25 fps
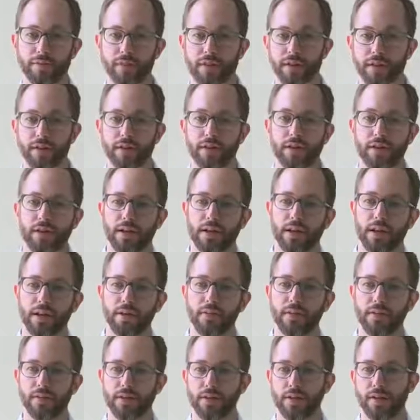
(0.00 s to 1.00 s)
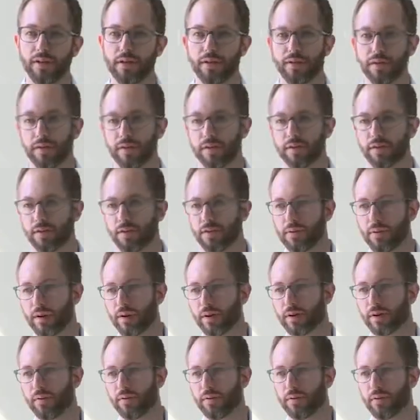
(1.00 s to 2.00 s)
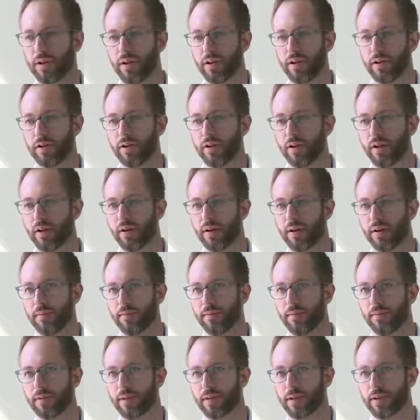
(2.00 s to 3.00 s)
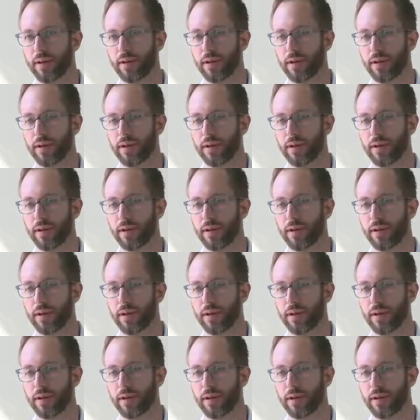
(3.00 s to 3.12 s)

speaking, it was easier to work with um,